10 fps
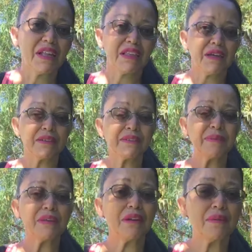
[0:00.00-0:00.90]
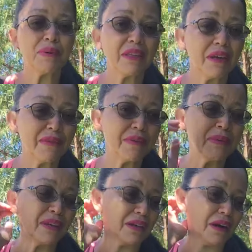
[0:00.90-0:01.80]
I know some of you have been here with
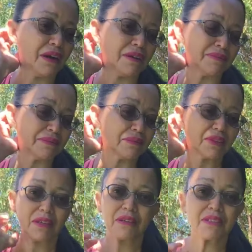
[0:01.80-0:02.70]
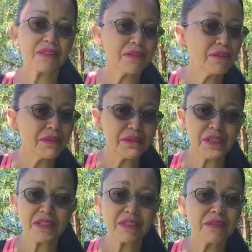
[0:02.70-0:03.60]
me. Um, you're still doing it.
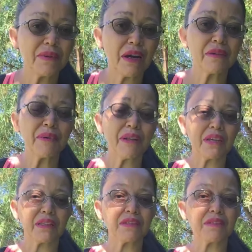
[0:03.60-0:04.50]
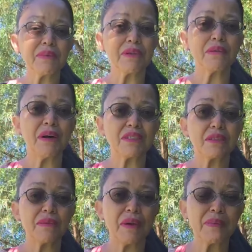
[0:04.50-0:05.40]
You're still rock and rolling. I know some of you are watching
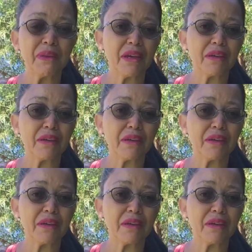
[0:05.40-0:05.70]
the replay.